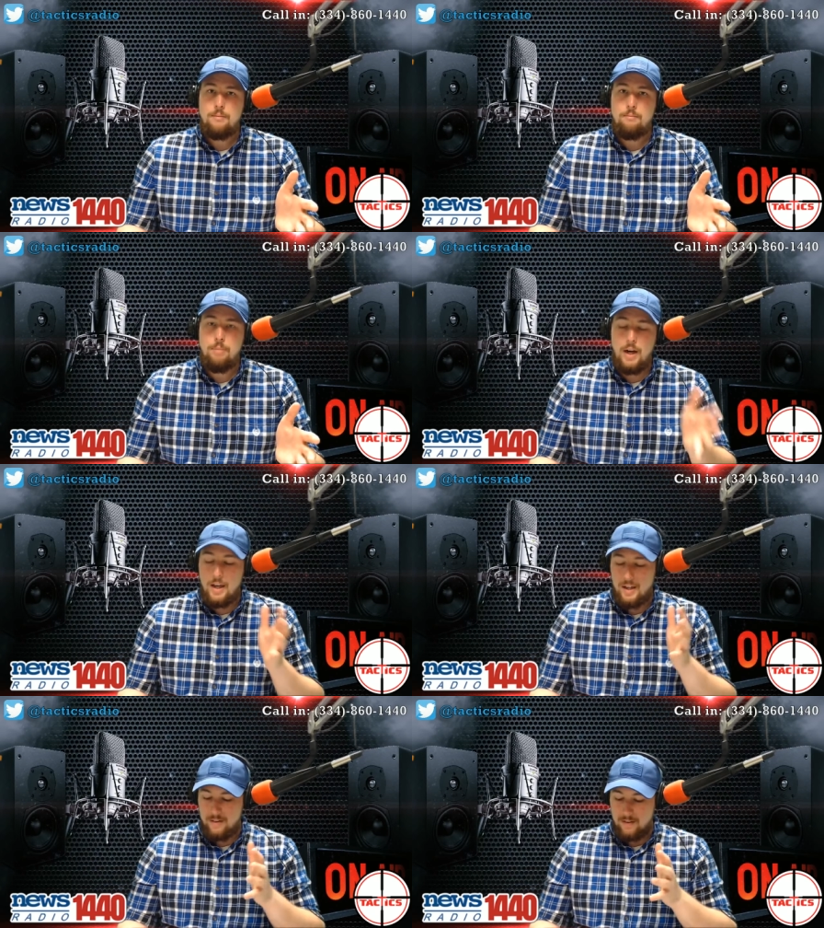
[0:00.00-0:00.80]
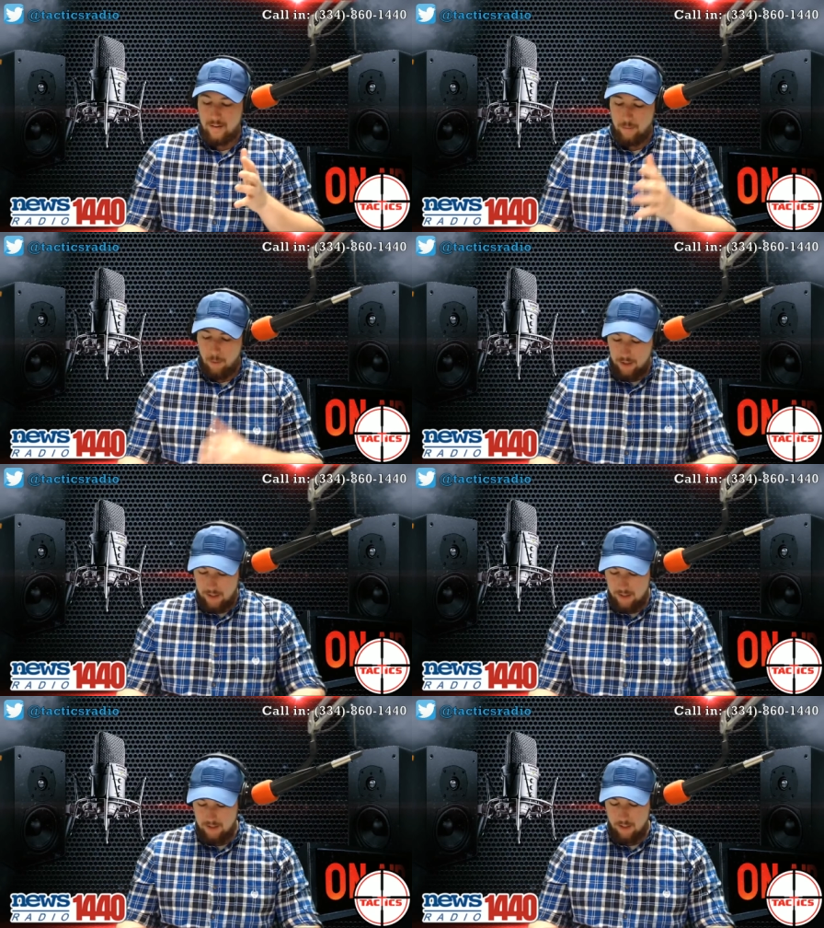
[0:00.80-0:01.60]
But the point
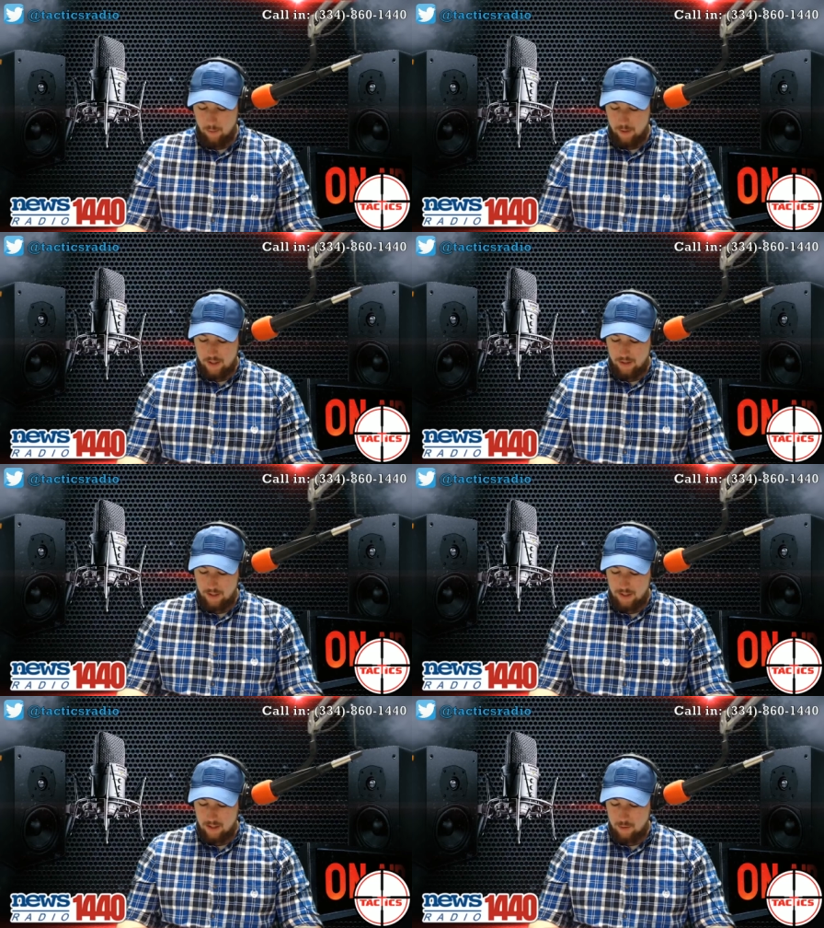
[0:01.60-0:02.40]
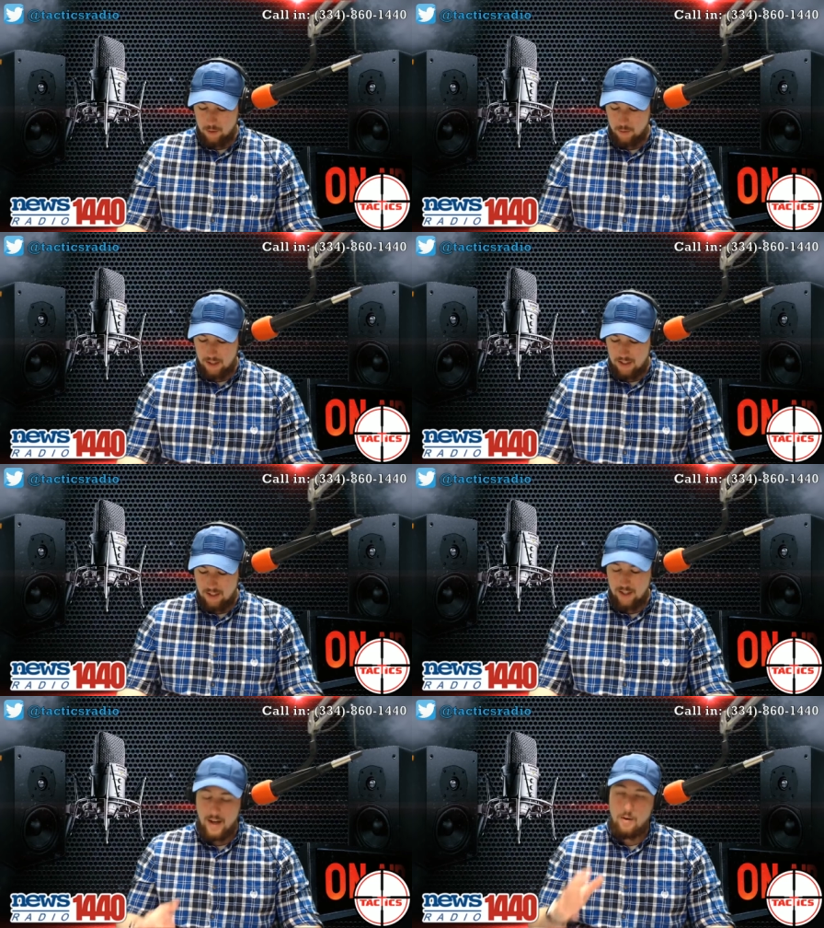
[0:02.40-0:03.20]
is that originally this was what they
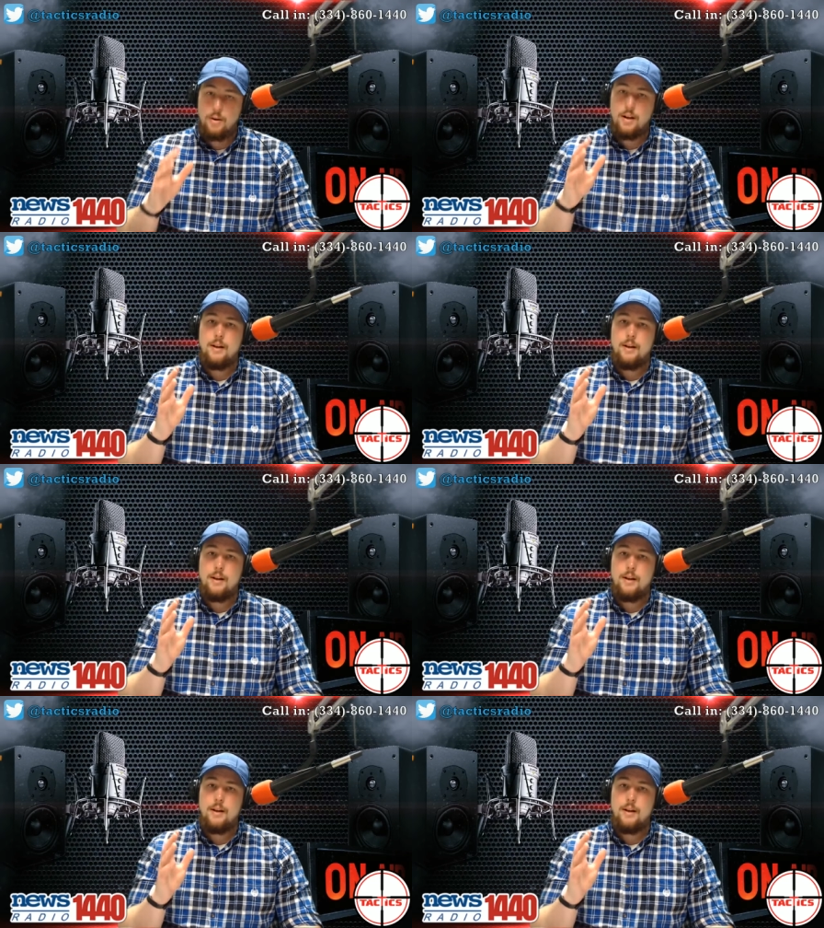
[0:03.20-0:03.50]
said. Now,